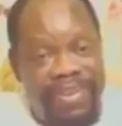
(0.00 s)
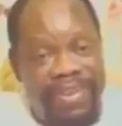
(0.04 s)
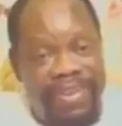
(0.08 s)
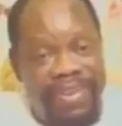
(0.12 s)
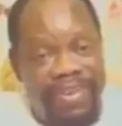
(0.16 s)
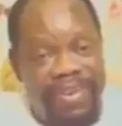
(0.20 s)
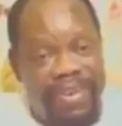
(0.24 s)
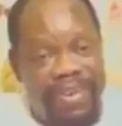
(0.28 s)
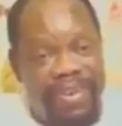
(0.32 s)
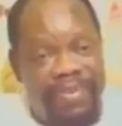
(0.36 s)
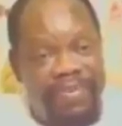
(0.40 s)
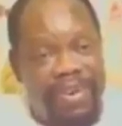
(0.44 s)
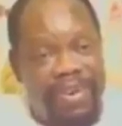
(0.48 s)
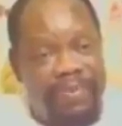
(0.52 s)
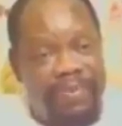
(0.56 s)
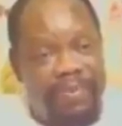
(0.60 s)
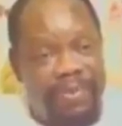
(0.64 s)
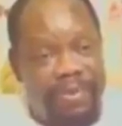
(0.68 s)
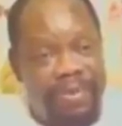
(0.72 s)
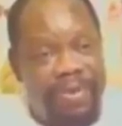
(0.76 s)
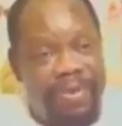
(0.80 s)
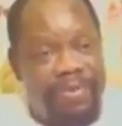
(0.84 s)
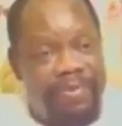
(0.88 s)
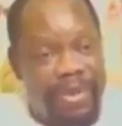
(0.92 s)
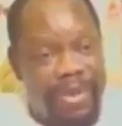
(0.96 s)
of
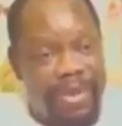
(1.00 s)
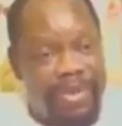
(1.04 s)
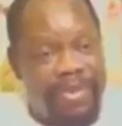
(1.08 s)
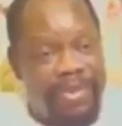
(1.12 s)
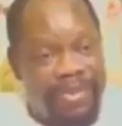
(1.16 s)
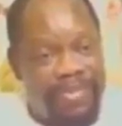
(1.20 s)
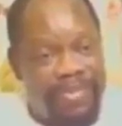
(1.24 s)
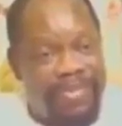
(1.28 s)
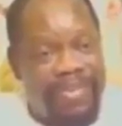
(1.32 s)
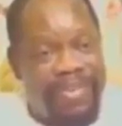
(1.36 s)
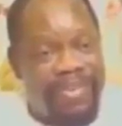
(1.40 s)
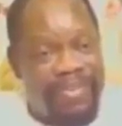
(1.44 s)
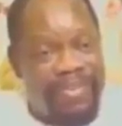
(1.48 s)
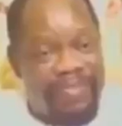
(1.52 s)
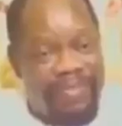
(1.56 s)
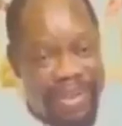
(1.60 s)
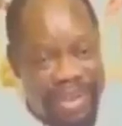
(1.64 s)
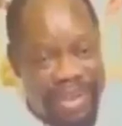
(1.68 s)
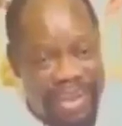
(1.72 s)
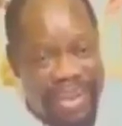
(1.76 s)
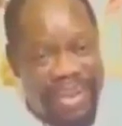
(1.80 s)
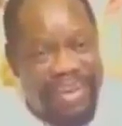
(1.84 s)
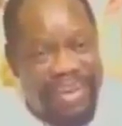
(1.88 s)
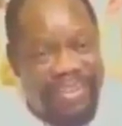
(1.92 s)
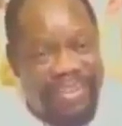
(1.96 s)
Aburi, because we
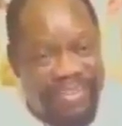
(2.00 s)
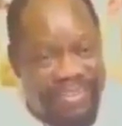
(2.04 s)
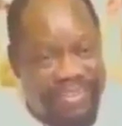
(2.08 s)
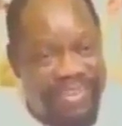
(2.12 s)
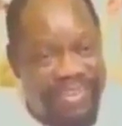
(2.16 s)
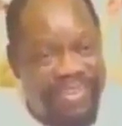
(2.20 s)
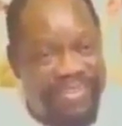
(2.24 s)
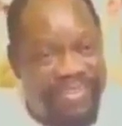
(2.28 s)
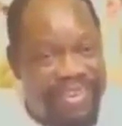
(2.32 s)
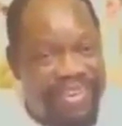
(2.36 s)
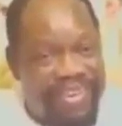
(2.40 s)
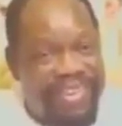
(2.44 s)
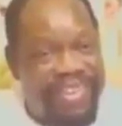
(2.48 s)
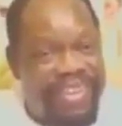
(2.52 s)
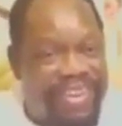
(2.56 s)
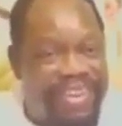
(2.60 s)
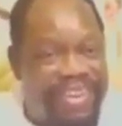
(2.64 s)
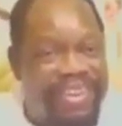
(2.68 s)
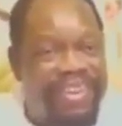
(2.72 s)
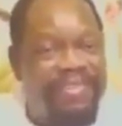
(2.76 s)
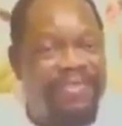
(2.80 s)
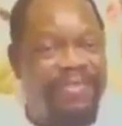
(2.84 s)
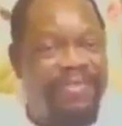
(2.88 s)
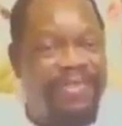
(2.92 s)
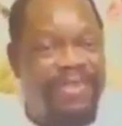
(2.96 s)
had insisted that
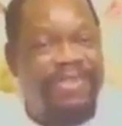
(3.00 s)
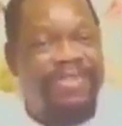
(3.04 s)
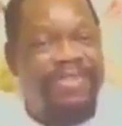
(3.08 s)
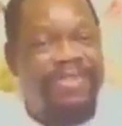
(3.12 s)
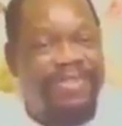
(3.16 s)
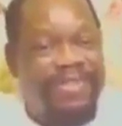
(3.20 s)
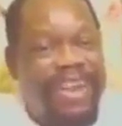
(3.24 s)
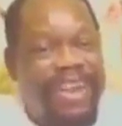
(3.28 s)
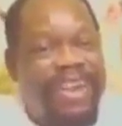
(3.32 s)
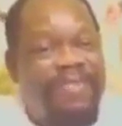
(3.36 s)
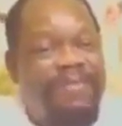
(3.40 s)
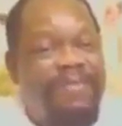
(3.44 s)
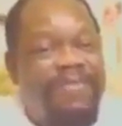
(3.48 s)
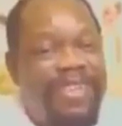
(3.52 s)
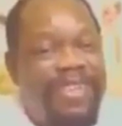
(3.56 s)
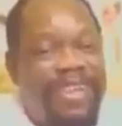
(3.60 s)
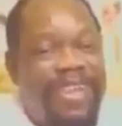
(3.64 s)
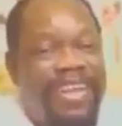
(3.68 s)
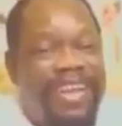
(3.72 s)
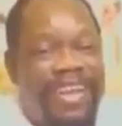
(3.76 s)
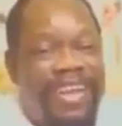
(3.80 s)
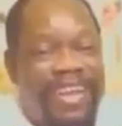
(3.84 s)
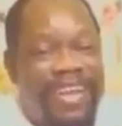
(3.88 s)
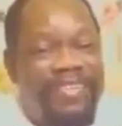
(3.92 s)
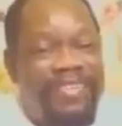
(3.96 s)
each one should have
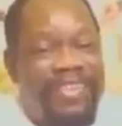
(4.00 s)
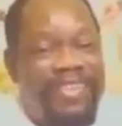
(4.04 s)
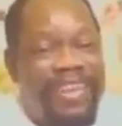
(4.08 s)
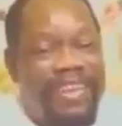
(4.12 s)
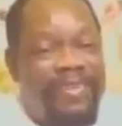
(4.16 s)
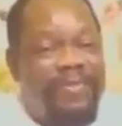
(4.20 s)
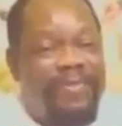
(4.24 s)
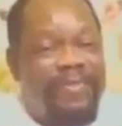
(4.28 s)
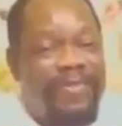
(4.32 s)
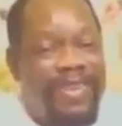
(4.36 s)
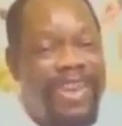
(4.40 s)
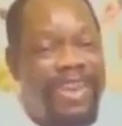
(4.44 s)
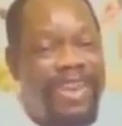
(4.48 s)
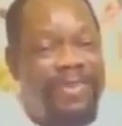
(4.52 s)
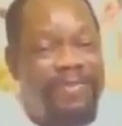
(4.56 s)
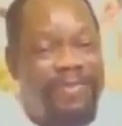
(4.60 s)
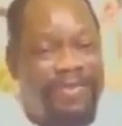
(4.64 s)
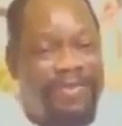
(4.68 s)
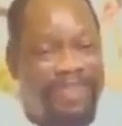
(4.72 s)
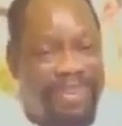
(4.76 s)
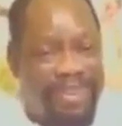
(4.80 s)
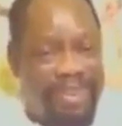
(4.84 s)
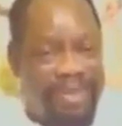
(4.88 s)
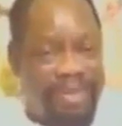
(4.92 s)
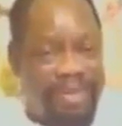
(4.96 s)
a set of tapes.
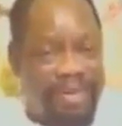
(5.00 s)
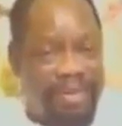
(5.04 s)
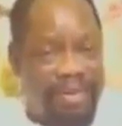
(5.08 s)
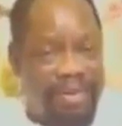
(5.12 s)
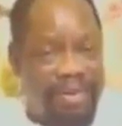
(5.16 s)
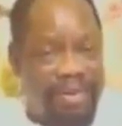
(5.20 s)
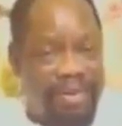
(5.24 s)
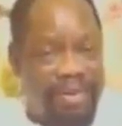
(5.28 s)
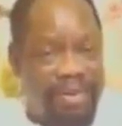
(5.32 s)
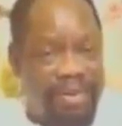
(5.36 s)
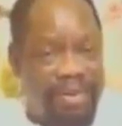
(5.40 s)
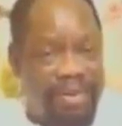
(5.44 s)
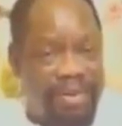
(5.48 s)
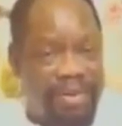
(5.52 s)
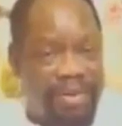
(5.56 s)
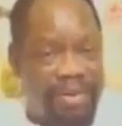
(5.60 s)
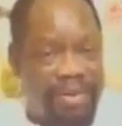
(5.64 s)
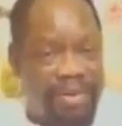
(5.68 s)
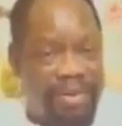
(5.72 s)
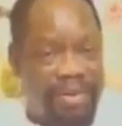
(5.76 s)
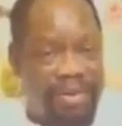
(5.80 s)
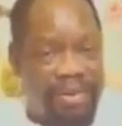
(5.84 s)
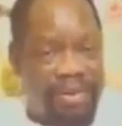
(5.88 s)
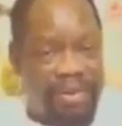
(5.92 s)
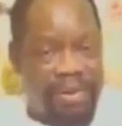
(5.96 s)

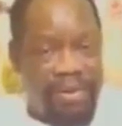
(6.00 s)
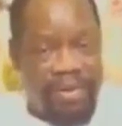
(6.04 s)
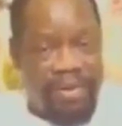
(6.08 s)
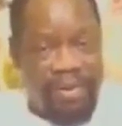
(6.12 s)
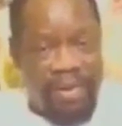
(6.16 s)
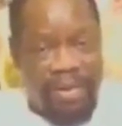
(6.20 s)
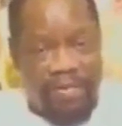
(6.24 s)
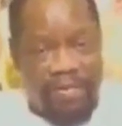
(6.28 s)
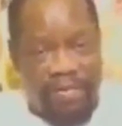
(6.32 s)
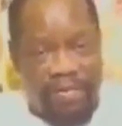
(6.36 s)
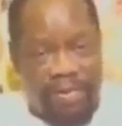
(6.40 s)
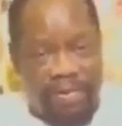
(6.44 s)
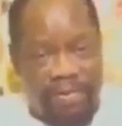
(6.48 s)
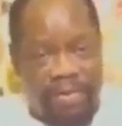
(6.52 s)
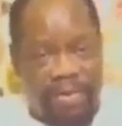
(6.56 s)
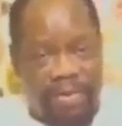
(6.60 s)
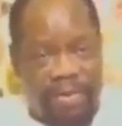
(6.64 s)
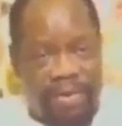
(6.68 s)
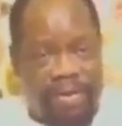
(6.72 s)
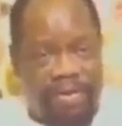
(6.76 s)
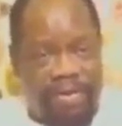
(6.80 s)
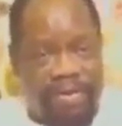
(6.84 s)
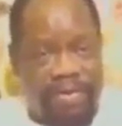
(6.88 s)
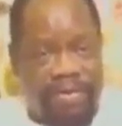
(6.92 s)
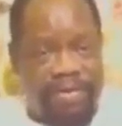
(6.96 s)

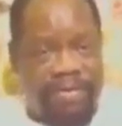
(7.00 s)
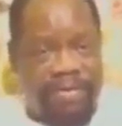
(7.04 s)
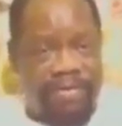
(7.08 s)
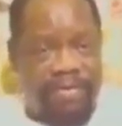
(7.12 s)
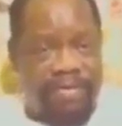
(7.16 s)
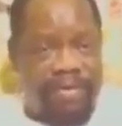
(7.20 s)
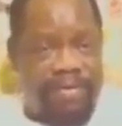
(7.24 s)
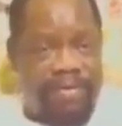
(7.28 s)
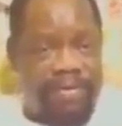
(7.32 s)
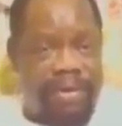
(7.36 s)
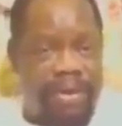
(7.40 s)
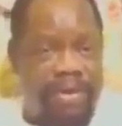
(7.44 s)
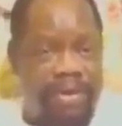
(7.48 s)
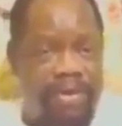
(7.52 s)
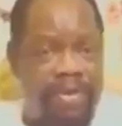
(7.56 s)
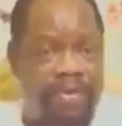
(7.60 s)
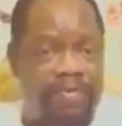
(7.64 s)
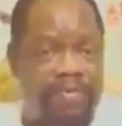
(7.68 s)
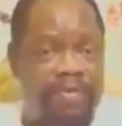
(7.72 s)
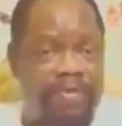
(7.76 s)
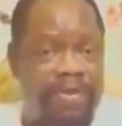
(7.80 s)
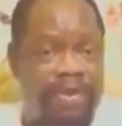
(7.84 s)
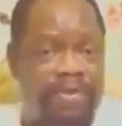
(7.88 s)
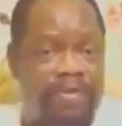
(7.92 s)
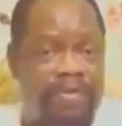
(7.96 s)
Everybody talks about
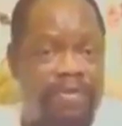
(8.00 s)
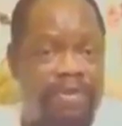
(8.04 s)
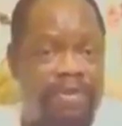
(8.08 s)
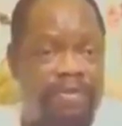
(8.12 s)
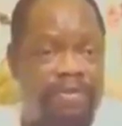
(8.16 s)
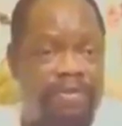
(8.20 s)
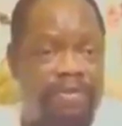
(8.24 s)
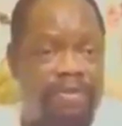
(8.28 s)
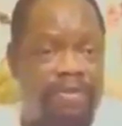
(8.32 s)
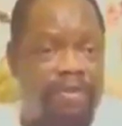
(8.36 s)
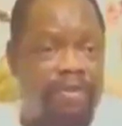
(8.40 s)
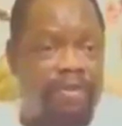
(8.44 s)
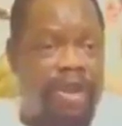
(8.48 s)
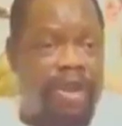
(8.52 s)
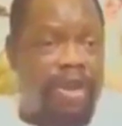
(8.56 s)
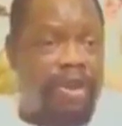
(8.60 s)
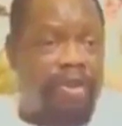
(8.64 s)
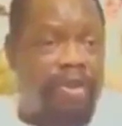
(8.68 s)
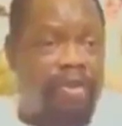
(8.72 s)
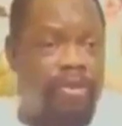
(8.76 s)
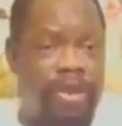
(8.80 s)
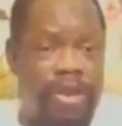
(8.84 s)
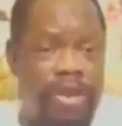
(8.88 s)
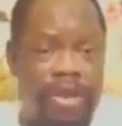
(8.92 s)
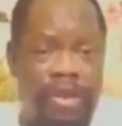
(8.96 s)
confederation. Go
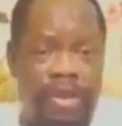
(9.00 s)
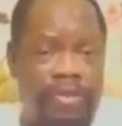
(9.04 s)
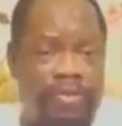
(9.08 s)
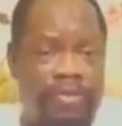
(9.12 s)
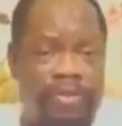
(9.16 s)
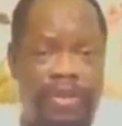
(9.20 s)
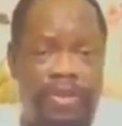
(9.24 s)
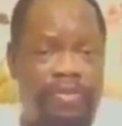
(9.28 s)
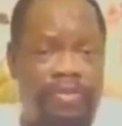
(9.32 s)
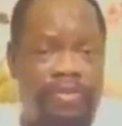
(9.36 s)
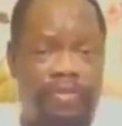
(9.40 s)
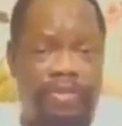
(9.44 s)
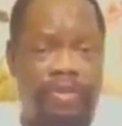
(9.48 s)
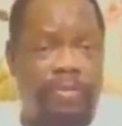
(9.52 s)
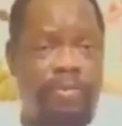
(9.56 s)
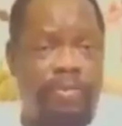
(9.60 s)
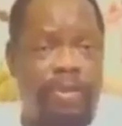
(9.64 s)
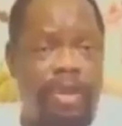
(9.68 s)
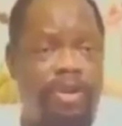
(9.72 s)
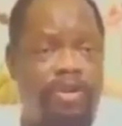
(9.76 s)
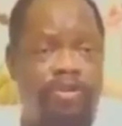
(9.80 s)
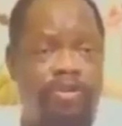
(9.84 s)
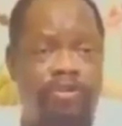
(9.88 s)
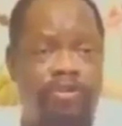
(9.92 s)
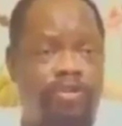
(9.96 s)
and look at the transcript.
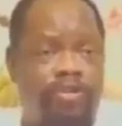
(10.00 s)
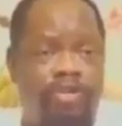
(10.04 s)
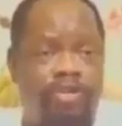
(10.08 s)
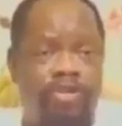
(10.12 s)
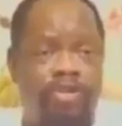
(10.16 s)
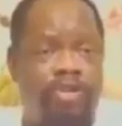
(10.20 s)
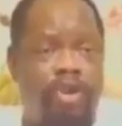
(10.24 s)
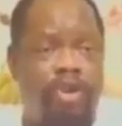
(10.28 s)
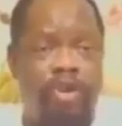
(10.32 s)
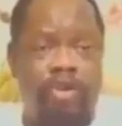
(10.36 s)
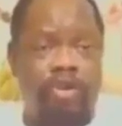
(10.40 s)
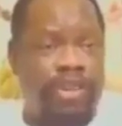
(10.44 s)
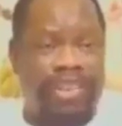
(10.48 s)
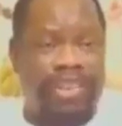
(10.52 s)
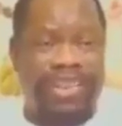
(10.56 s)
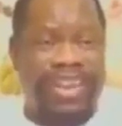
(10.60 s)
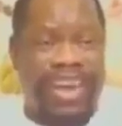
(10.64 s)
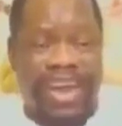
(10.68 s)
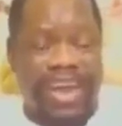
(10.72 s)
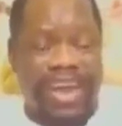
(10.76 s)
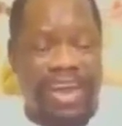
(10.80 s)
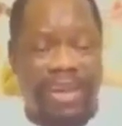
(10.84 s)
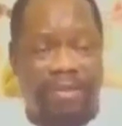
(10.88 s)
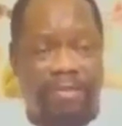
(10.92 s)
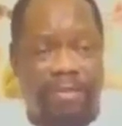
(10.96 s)
There is no
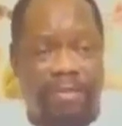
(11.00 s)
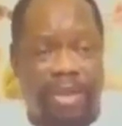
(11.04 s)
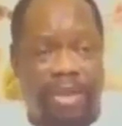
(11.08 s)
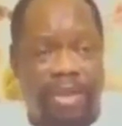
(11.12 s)
time